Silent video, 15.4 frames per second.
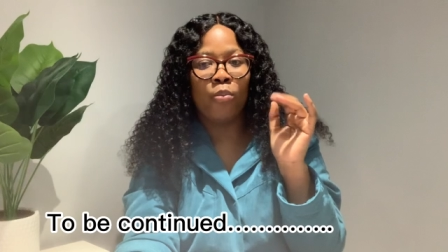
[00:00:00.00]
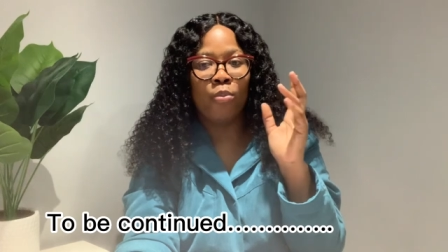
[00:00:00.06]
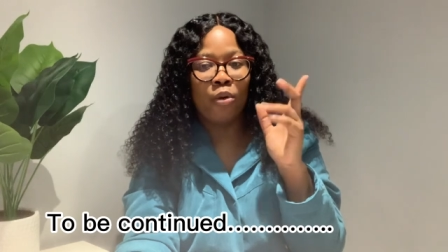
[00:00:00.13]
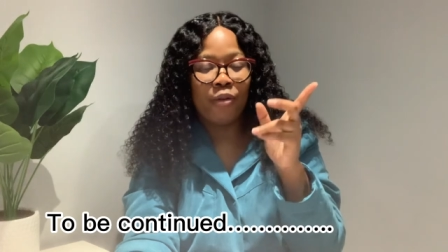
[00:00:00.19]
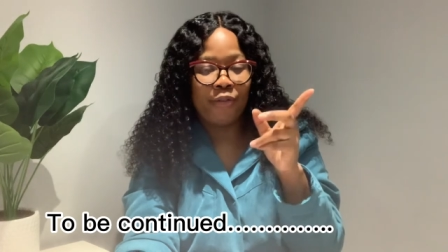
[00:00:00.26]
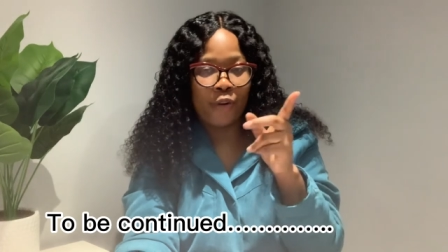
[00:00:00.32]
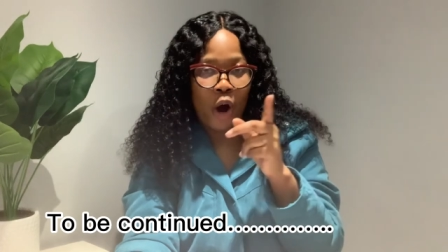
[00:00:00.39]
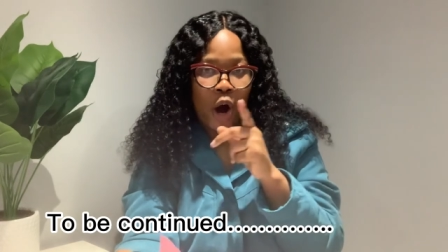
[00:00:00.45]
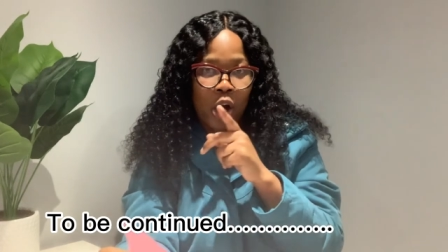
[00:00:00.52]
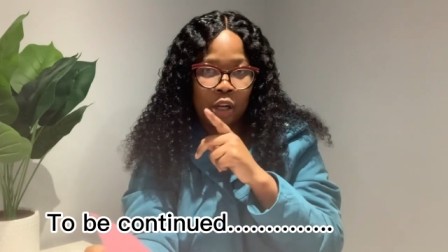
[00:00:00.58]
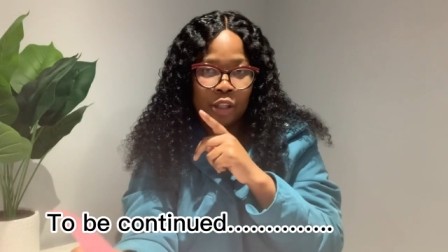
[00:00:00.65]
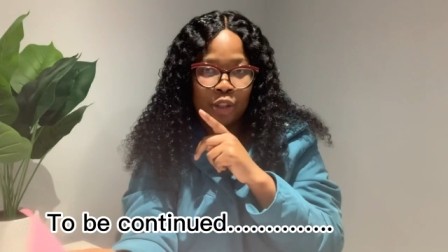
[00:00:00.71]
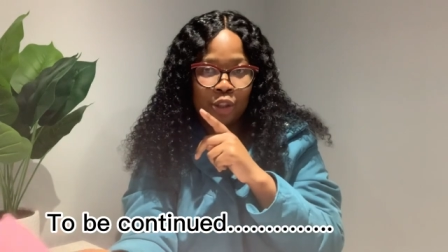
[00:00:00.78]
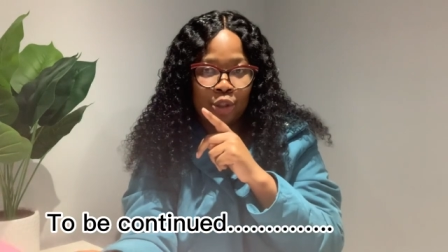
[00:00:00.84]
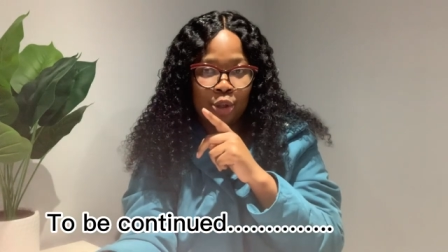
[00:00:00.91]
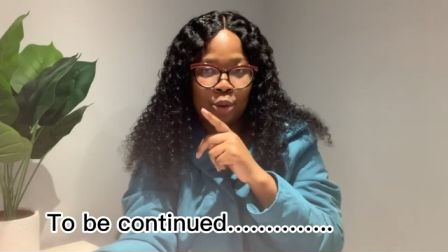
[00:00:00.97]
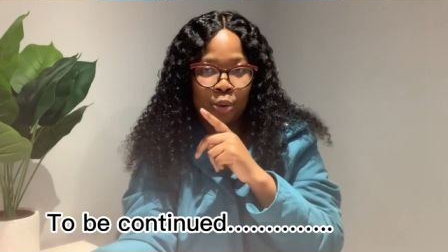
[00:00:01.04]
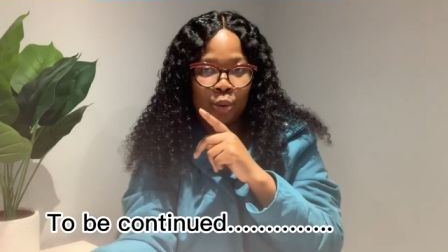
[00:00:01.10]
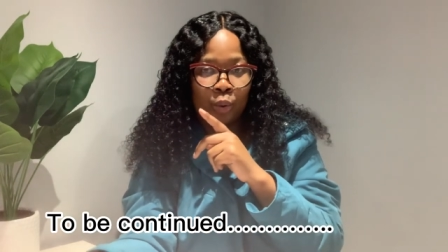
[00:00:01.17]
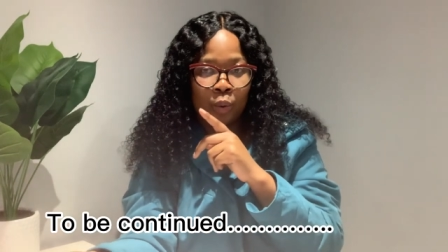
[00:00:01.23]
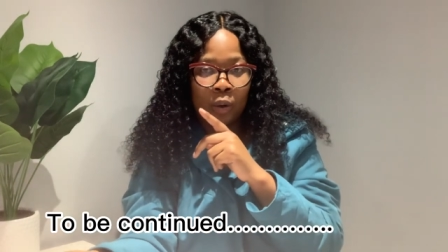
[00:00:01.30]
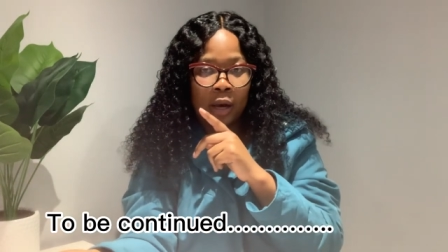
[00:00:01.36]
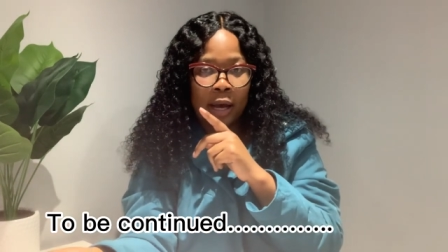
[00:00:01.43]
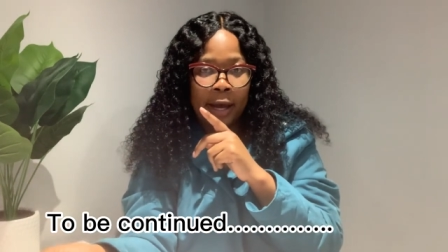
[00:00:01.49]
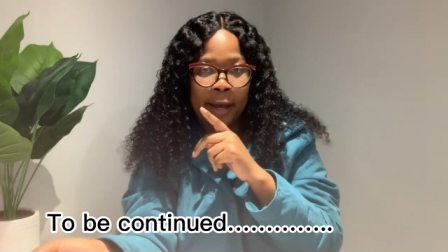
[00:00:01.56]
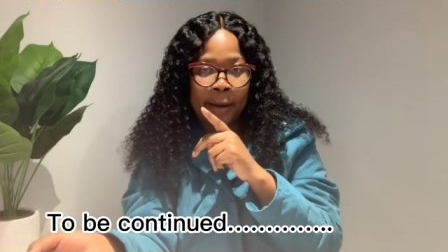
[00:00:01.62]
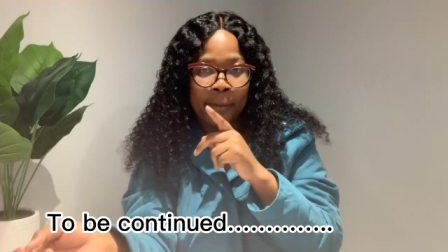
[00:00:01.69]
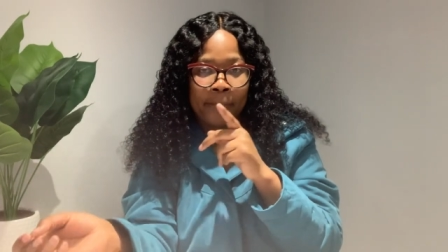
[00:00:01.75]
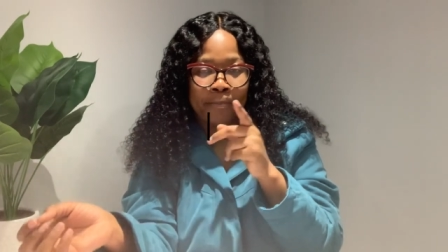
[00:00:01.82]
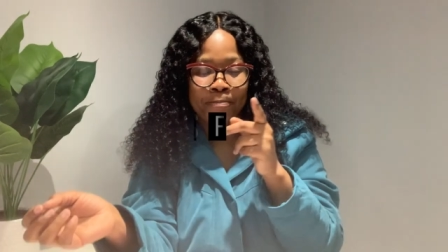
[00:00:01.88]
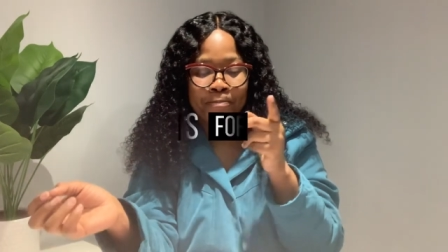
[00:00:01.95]
move on to
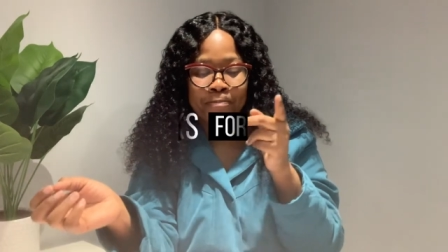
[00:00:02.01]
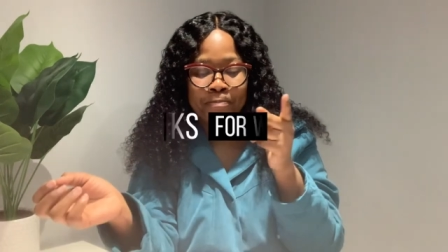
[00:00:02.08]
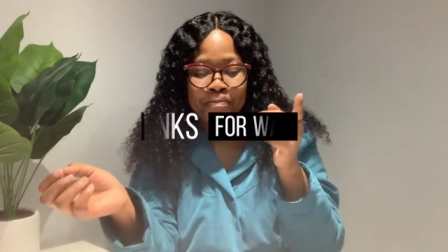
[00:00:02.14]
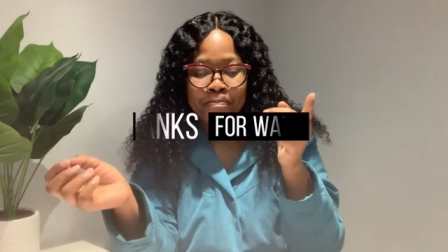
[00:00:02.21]
um